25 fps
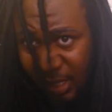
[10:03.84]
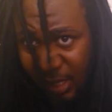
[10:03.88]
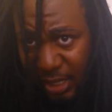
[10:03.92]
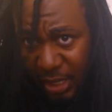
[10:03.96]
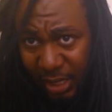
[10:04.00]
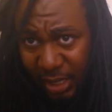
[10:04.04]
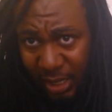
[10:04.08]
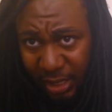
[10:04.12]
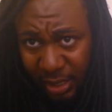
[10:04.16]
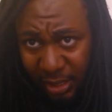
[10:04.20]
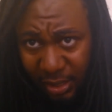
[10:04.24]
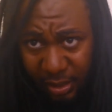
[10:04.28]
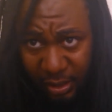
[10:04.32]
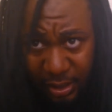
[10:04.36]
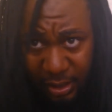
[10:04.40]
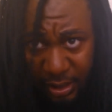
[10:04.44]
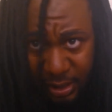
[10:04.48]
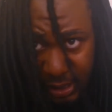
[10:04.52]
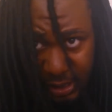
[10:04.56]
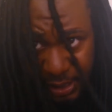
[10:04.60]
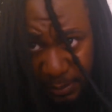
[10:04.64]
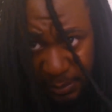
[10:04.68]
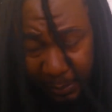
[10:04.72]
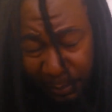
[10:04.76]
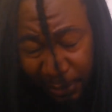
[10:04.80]
Yeah, so
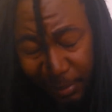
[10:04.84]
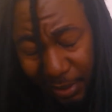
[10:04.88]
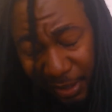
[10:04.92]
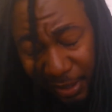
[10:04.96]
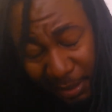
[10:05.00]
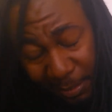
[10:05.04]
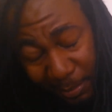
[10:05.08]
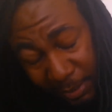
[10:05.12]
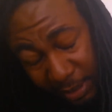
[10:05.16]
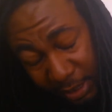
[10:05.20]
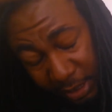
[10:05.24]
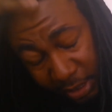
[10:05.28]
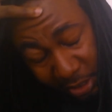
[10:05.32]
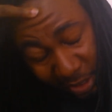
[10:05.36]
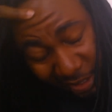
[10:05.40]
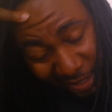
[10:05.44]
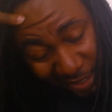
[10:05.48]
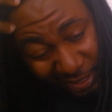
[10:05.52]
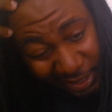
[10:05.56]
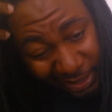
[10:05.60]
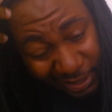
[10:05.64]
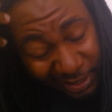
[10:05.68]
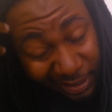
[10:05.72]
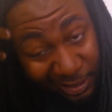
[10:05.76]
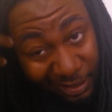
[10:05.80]
this is pretty much
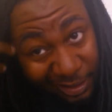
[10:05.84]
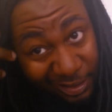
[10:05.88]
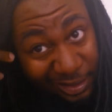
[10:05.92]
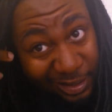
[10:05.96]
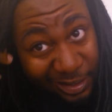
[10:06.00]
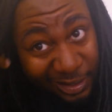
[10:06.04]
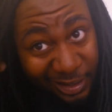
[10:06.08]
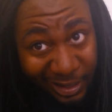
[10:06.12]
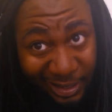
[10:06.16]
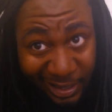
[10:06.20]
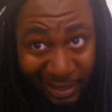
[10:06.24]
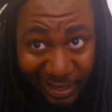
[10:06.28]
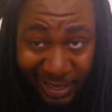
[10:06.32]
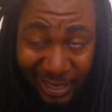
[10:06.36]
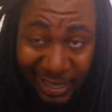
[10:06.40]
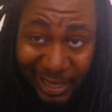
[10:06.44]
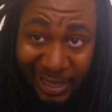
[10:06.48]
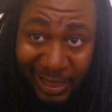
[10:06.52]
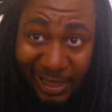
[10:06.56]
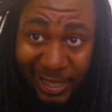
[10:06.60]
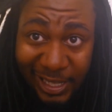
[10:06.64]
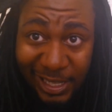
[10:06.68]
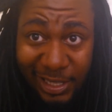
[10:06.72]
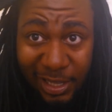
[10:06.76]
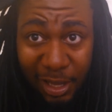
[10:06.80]
it.
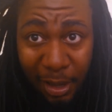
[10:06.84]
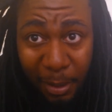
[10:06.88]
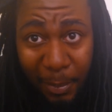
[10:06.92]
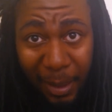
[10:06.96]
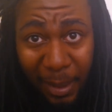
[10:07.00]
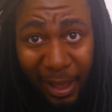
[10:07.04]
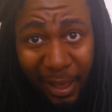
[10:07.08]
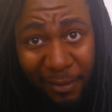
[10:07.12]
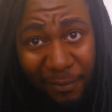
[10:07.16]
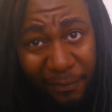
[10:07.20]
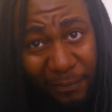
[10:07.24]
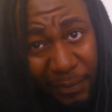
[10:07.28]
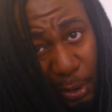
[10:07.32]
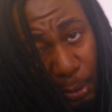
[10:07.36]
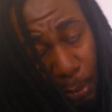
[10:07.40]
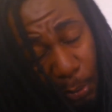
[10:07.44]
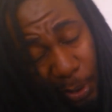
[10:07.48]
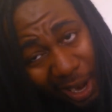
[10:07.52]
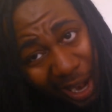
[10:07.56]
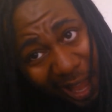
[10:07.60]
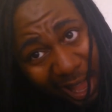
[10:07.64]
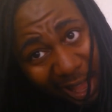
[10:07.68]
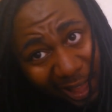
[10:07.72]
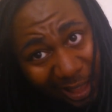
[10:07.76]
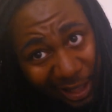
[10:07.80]
These are my
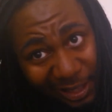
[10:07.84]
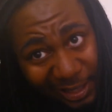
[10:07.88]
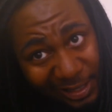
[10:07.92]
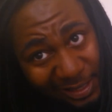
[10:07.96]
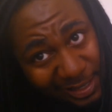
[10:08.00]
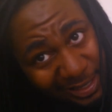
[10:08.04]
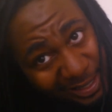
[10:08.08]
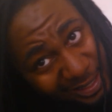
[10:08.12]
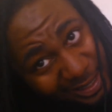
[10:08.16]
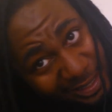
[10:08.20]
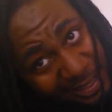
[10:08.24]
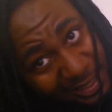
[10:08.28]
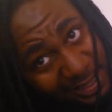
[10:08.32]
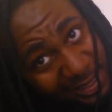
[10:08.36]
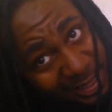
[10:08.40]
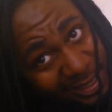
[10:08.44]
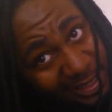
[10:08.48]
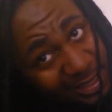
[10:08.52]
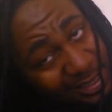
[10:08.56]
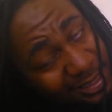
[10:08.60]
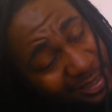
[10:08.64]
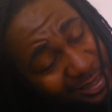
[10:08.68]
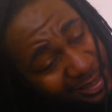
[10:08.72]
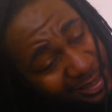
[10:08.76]
Faux Locs.